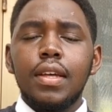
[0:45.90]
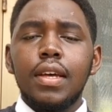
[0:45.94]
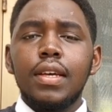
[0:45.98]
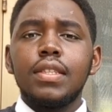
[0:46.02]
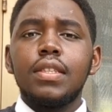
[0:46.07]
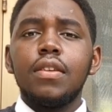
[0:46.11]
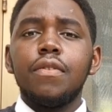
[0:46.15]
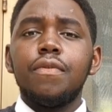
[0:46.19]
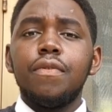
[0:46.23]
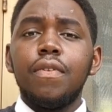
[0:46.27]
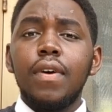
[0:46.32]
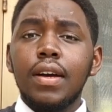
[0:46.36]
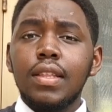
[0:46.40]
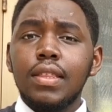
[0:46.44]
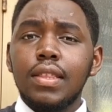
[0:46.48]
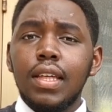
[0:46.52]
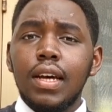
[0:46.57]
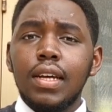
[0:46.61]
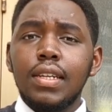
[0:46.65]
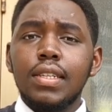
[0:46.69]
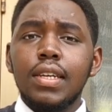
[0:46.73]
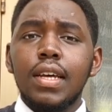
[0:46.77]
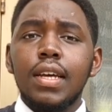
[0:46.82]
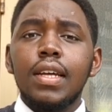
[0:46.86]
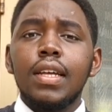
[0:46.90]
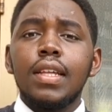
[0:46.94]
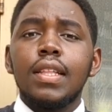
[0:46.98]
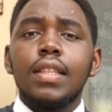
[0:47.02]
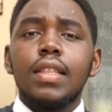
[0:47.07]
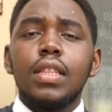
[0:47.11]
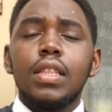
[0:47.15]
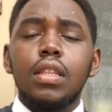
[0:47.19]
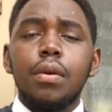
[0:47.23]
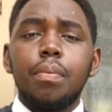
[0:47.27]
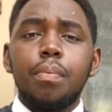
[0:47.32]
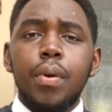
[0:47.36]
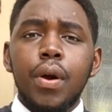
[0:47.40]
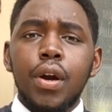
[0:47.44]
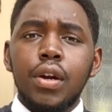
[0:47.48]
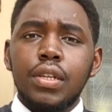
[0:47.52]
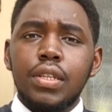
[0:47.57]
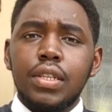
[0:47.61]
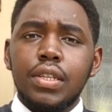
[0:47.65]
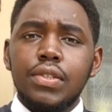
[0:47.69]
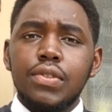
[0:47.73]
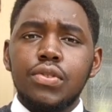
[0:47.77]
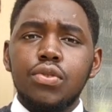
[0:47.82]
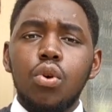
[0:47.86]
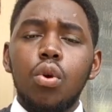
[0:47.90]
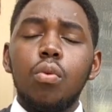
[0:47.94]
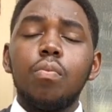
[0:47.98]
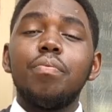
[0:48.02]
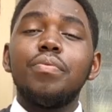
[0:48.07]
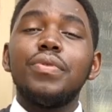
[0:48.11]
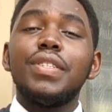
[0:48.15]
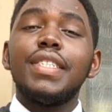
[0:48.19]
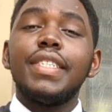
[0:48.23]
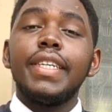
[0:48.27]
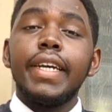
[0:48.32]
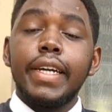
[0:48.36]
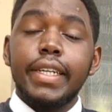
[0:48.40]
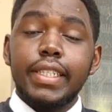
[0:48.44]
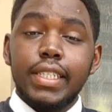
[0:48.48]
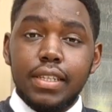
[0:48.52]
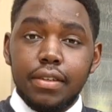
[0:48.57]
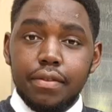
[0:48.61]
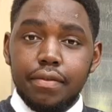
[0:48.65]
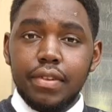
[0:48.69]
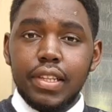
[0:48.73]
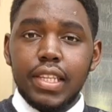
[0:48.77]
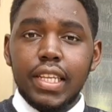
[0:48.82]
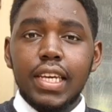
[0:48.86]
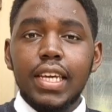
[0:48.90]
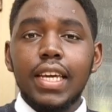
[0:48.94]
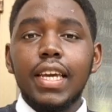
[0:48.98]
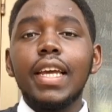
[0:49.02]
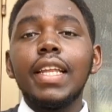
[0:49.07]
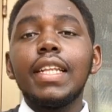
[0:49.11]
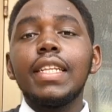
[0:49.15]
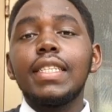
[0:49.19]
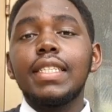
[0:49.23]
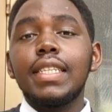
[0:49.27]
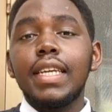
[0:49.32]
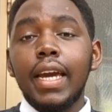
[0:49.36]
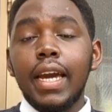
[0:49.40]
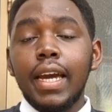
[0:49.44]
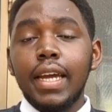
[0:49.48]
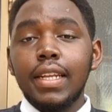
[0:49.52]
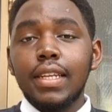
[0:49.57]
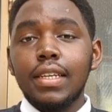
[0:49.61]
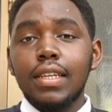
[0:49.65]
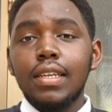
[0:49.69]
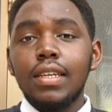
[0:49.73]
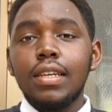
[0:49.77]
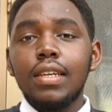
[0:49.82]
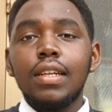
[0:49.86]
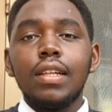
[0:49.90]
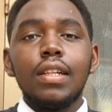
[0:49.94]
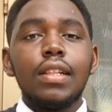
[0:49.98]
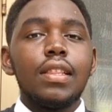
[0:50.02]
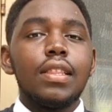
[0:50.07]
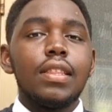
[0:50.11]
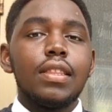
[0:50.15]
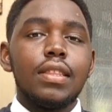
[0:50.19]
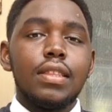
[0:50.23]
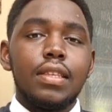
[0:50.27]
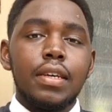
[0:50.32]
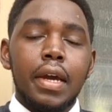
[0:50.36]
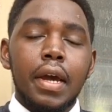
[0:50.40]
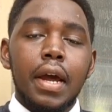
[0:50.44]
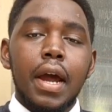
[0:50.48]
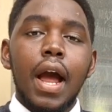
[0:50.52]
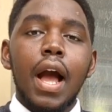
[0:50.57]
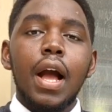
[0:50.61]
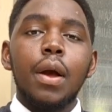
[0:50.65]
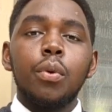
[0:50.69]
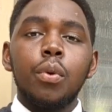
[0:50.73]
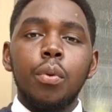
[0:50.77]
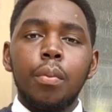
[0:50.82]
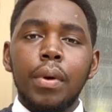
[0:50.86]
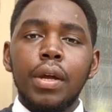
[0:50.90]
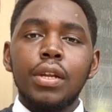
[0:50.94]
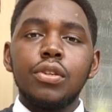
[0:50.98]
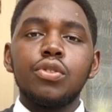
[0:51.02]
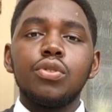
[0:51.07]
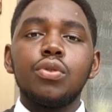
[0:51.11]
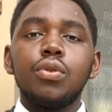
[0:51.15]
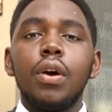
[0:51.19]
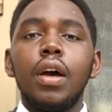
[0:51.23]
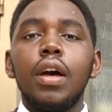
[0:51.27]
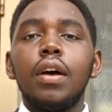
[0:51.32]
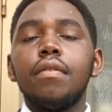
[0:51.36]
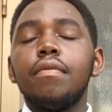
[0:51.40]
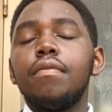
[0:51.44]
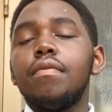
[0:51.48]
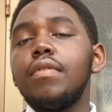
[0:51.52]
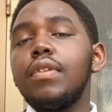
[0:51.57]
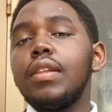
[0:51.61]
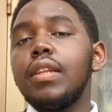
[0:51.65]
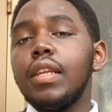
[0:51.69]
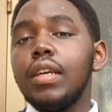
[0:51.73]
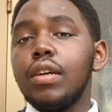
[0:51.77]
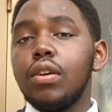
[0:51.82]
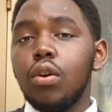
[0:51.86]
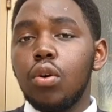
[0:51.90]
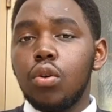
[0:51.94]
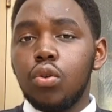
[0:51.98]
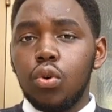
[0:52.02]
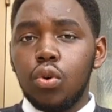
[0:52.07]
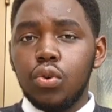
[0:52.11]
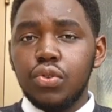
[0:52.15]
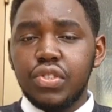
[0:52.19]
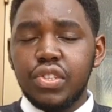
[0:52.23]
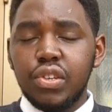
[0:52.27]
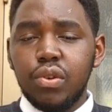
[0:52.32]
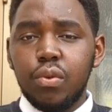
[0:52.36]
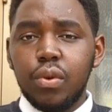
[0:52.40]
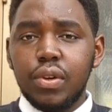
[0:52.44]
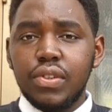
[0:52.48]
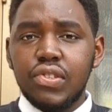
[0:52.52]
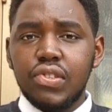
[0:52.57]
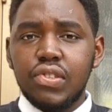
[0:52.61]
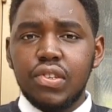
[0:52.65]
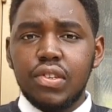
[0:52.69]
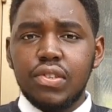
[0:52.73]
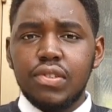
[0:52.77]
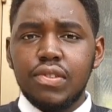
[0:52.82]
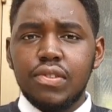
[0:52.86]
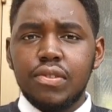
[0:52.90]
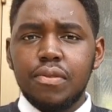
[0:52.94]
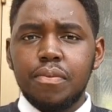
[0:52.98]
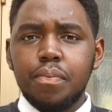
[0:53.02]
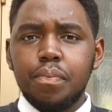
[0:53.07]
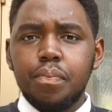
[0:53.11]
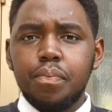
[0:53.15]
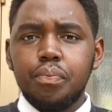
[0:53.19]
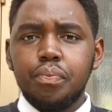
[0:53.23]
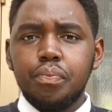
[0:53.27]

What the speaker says: as the fact that the parties objectively intend their agreement to have legal consequences,